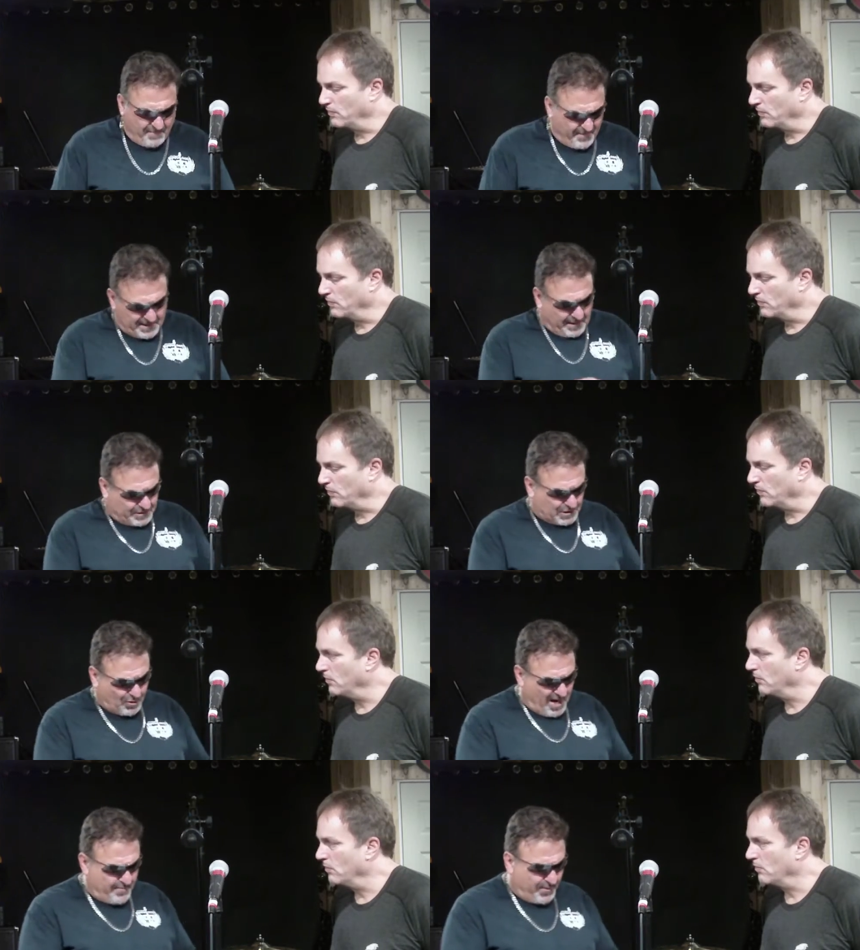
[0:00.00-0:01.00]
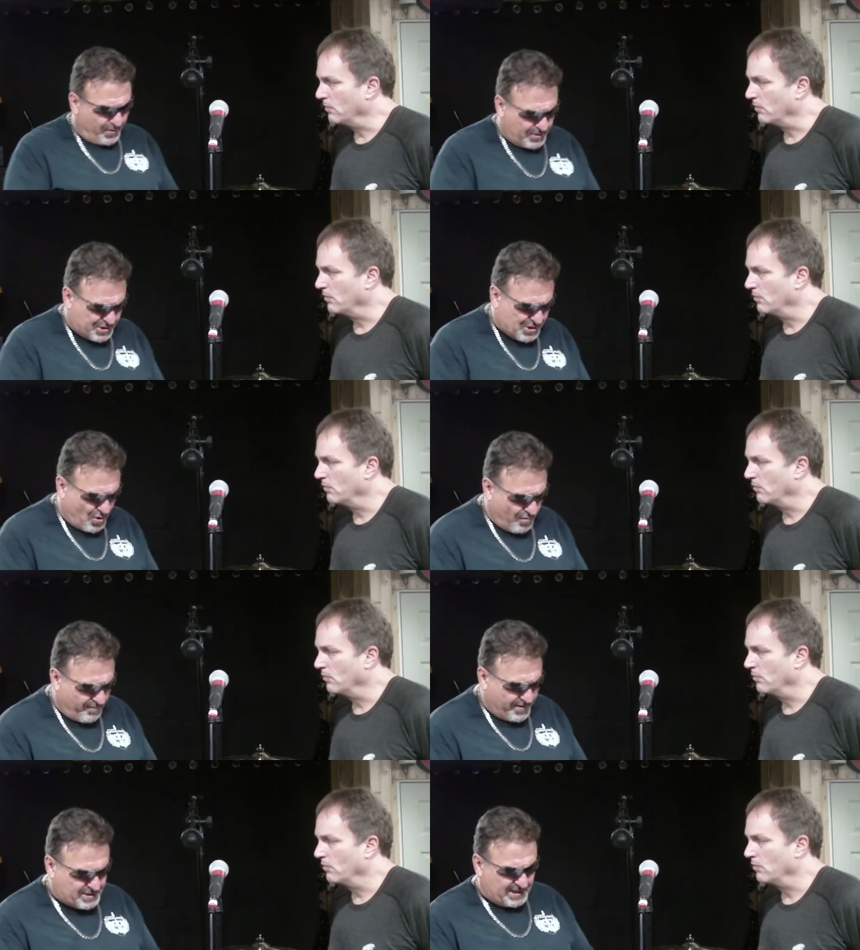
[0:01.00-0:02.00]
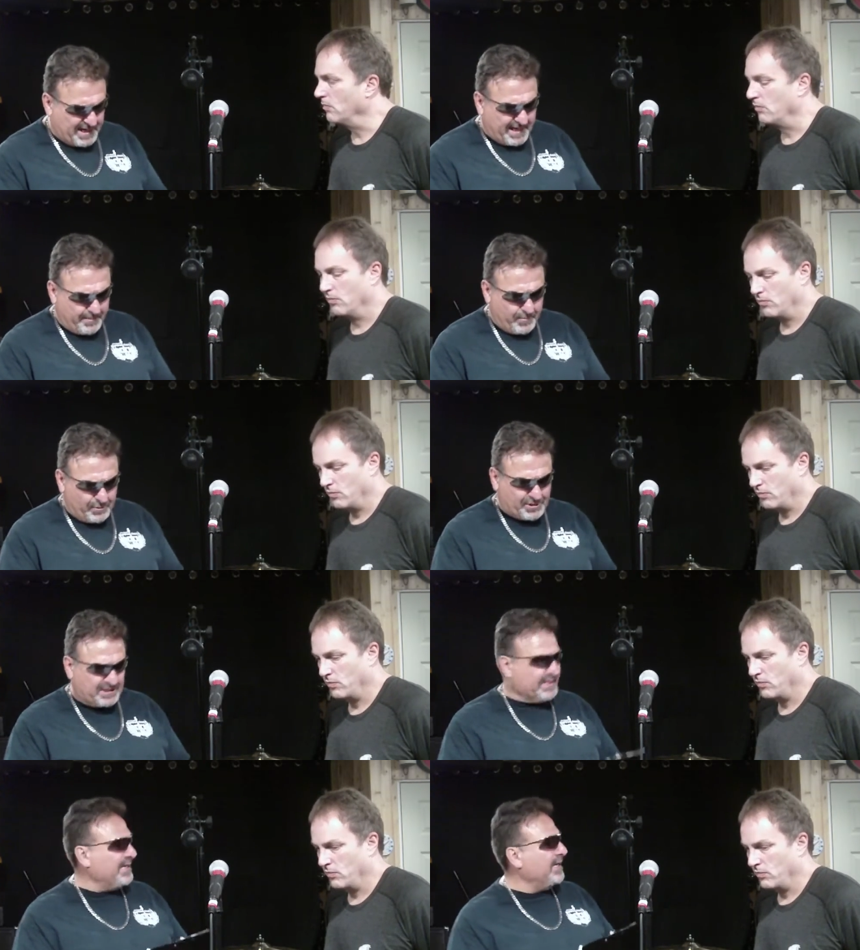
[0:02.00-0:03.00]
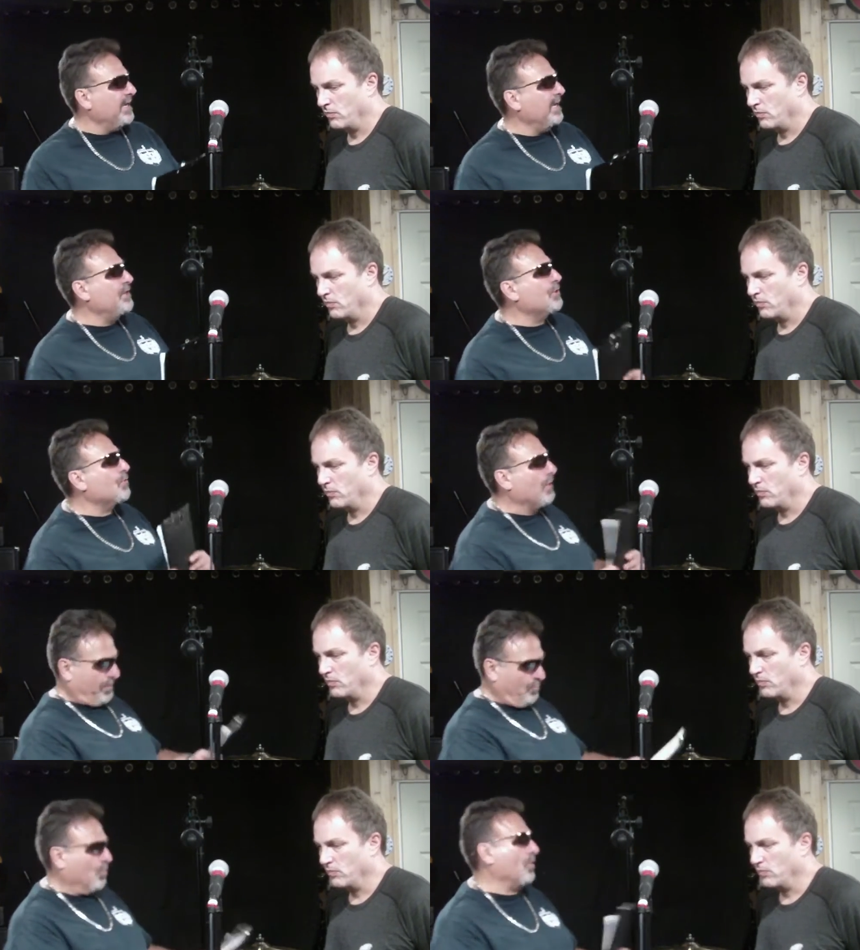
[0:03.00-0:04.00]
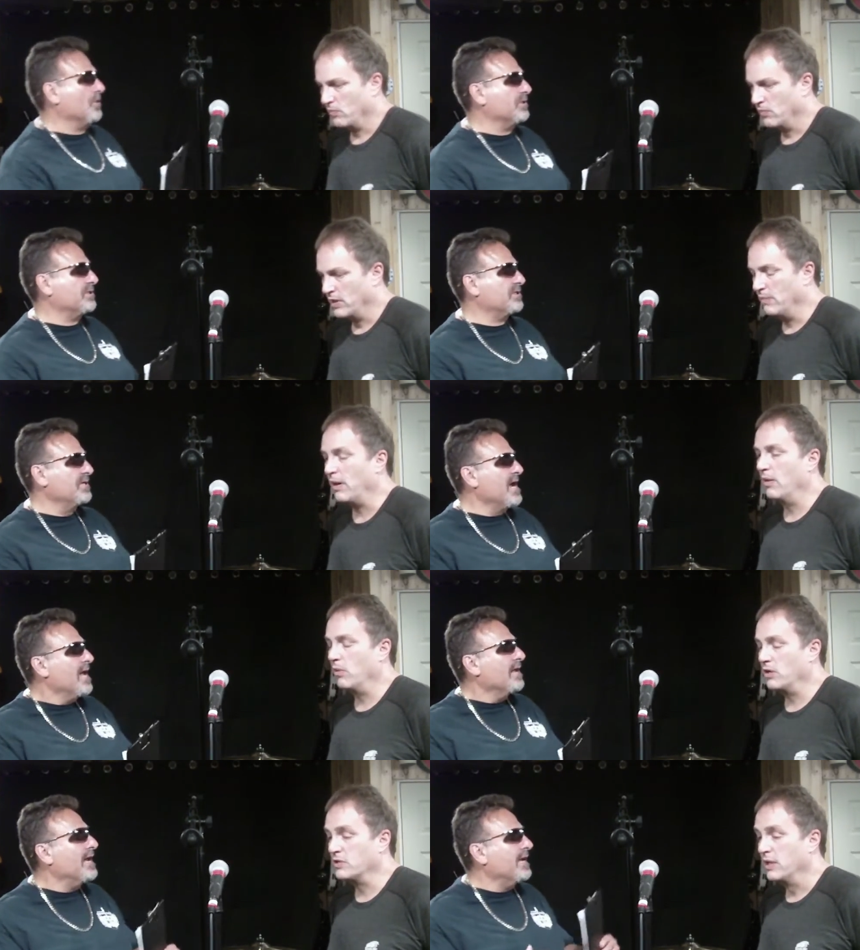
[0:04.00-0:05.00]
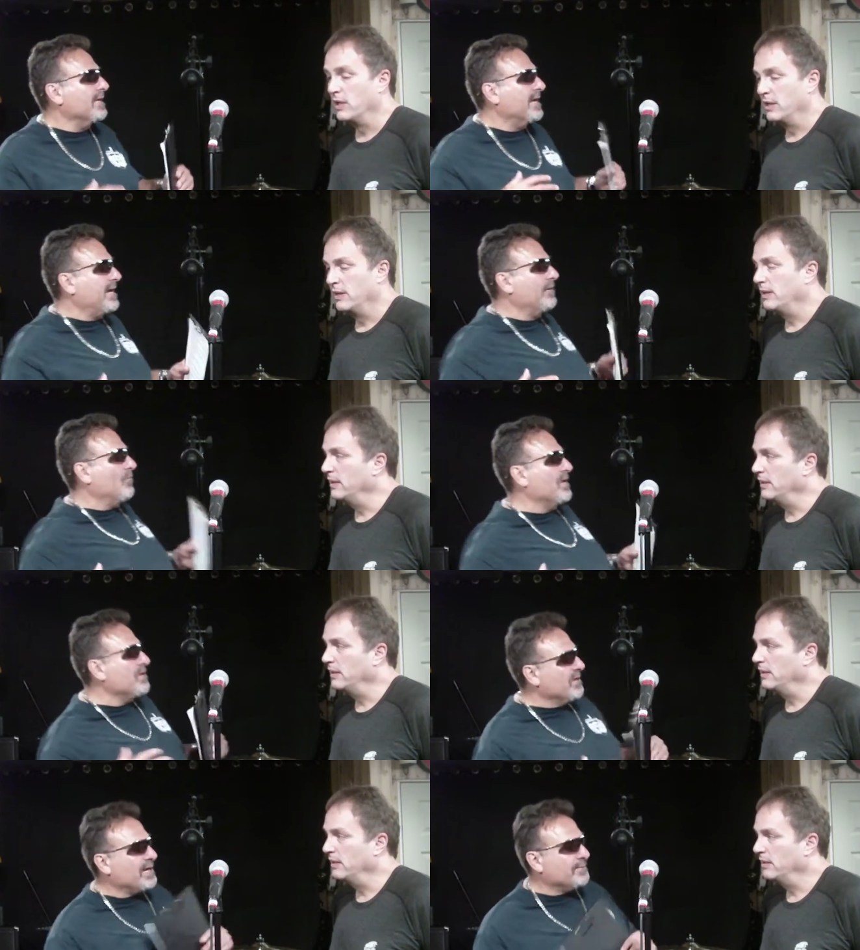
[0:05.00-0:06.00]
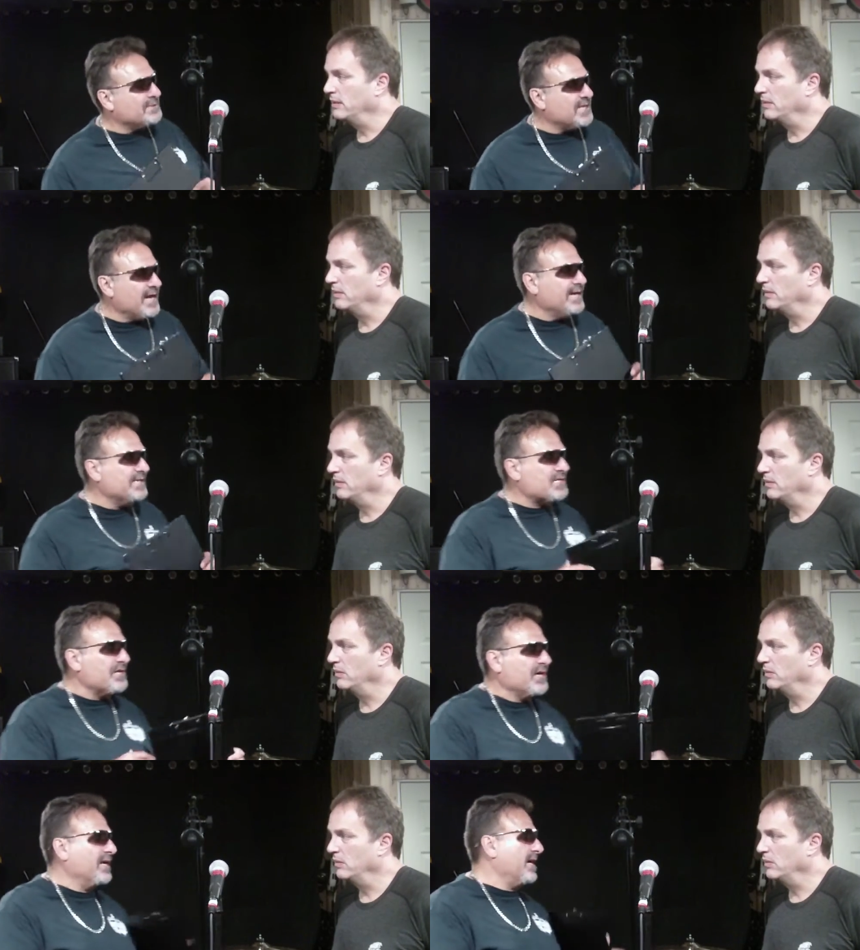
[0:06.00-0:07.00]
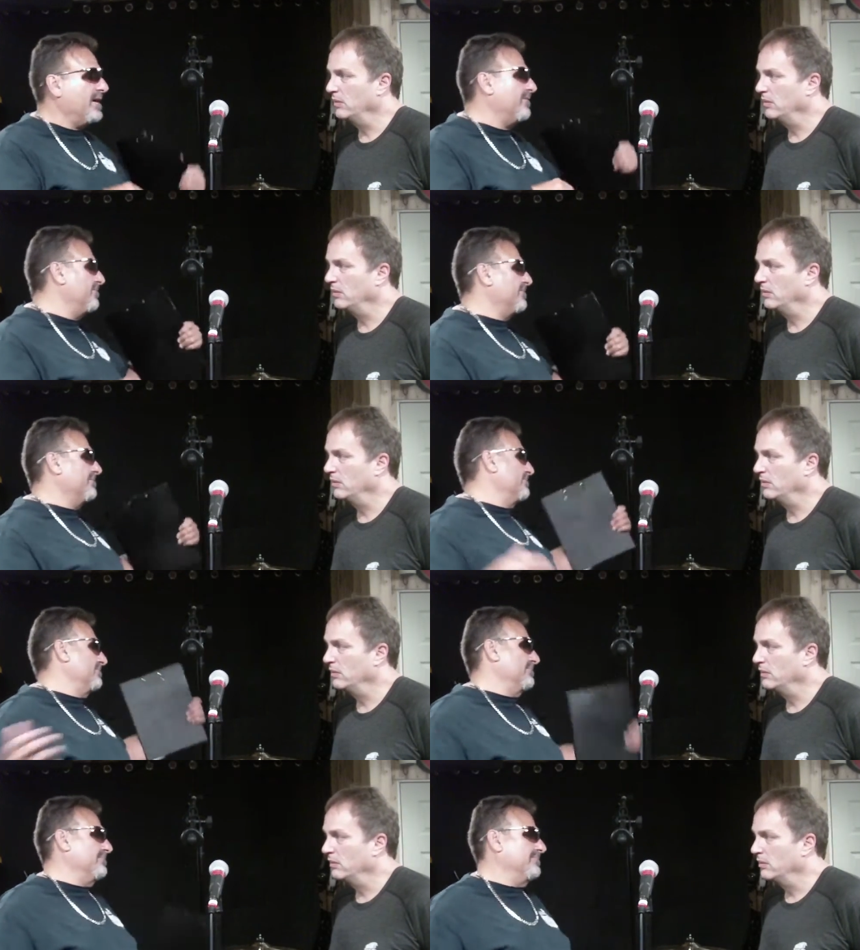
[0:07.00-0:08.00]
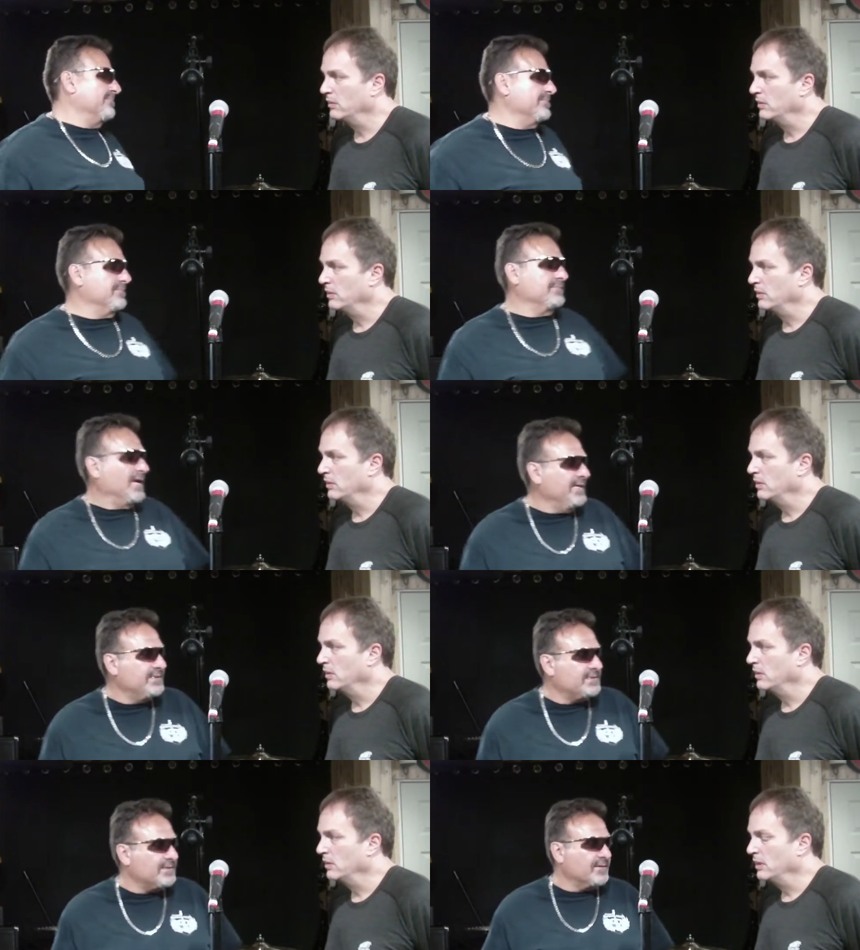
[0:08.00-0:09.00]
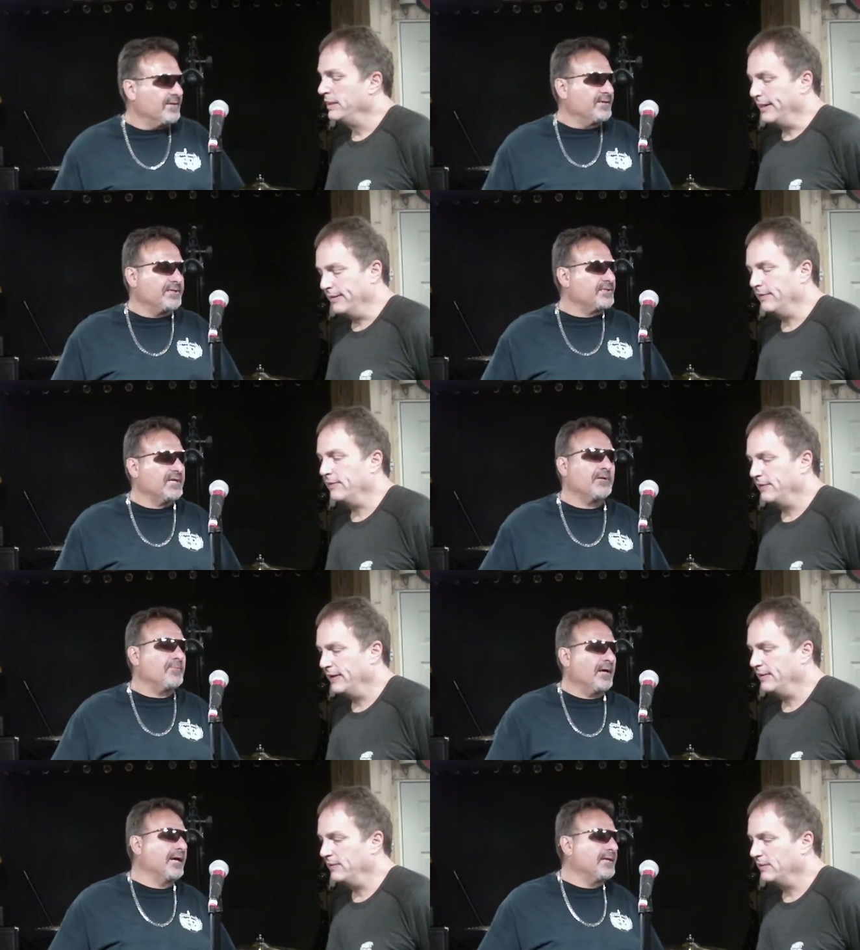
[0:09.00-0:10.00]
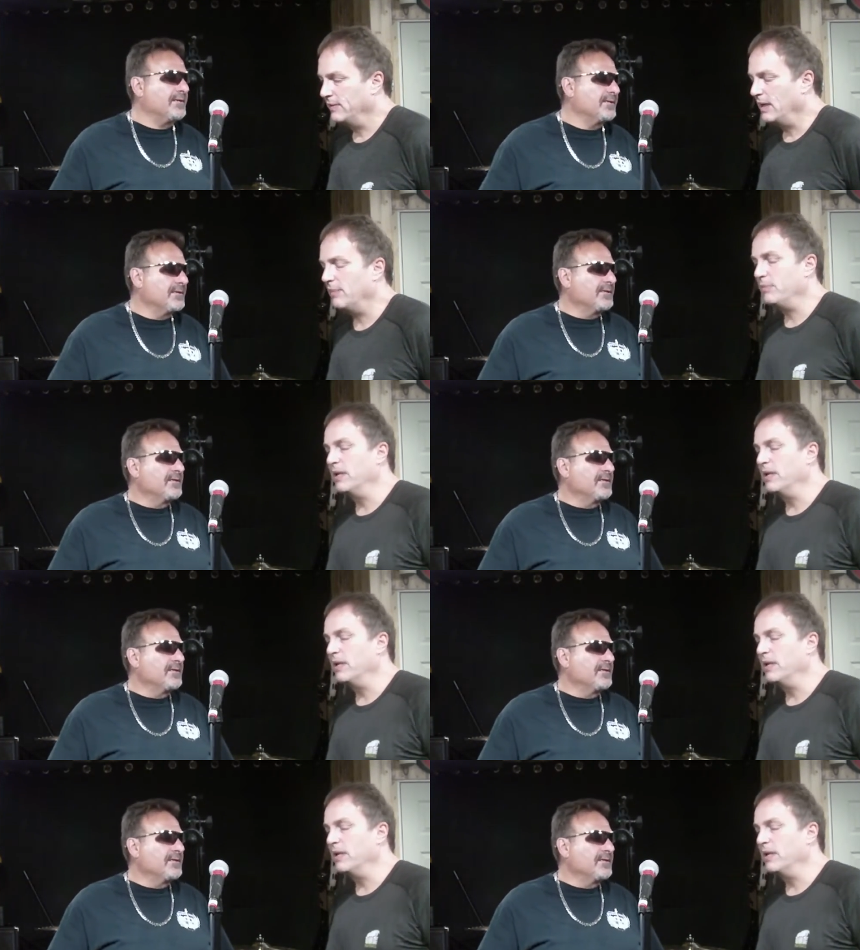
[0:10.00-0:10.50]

Speaker 1: Vi describe your show visually and musically in your words. In our words. Like like when you get up stage, are you gonna lights or are you yep, just gonna yep. play? Um,